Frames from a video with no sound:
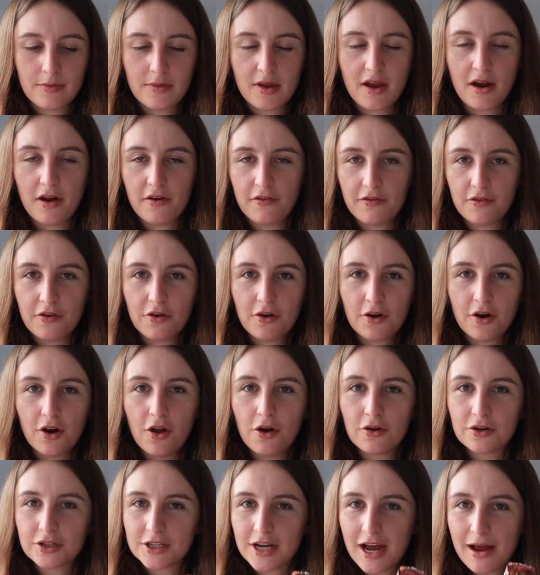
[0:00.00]
Now, if you're a
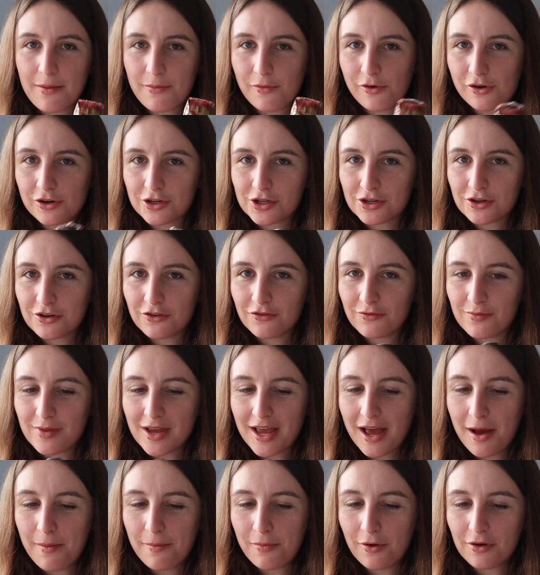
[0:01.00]
long time watcher of
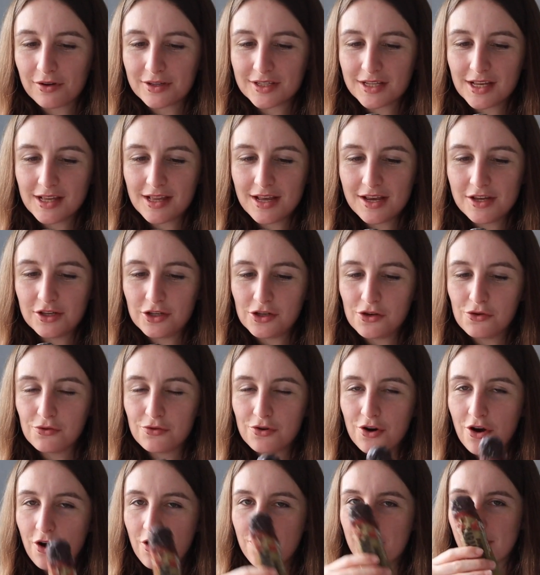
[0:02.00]
me unboxing these,
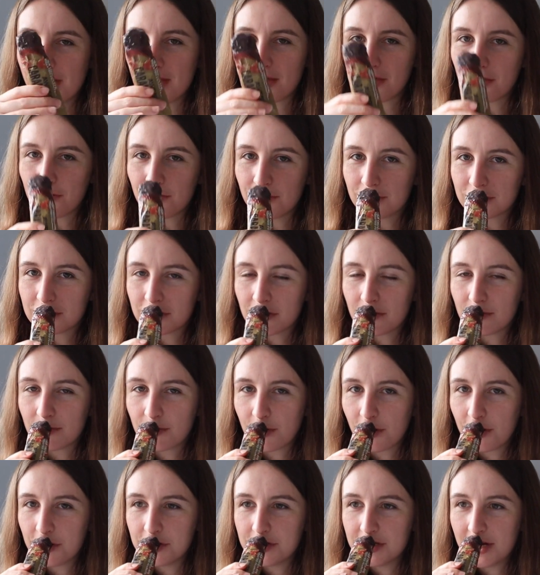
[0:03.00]
you'll know my thoughts on
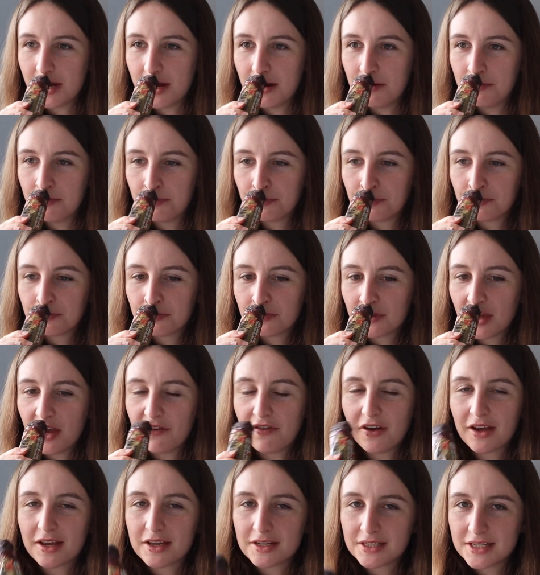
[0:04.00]
protein.
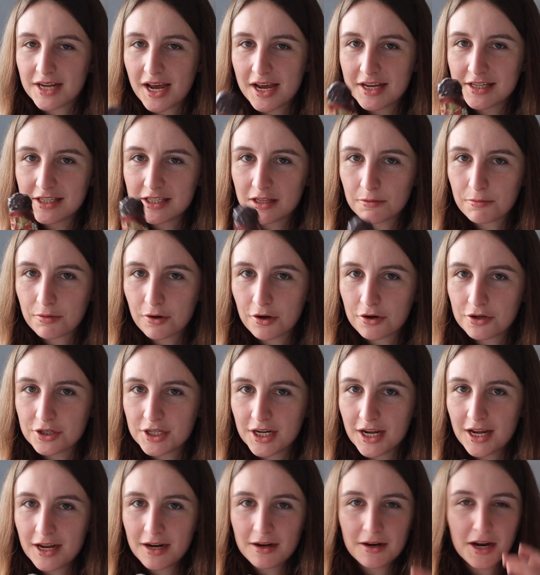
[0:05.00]
If I can taste the
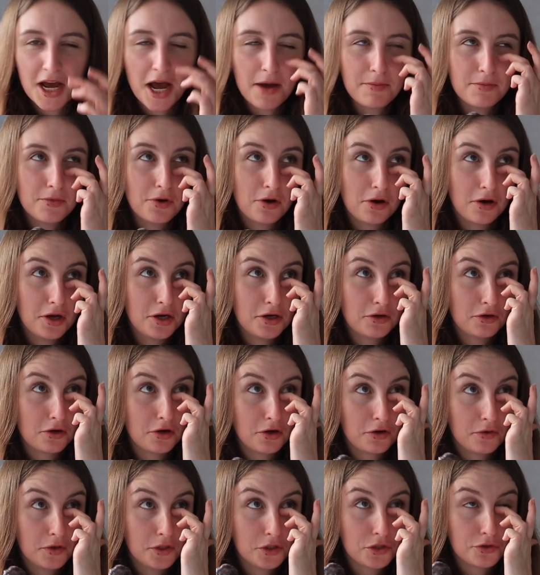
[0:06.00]
protein, I'm not
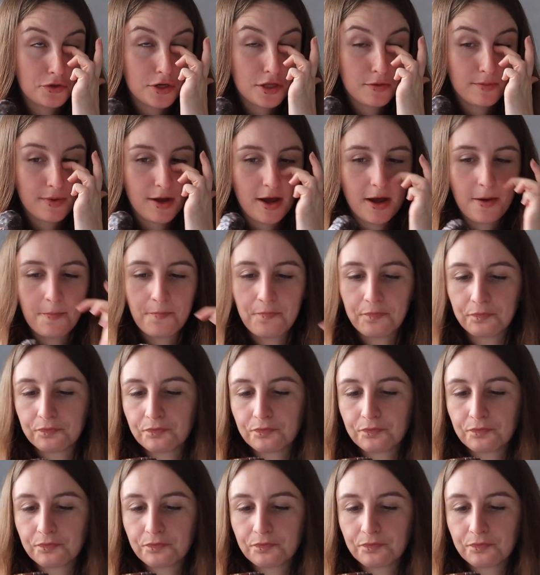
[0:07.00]
going to enjoy the bar.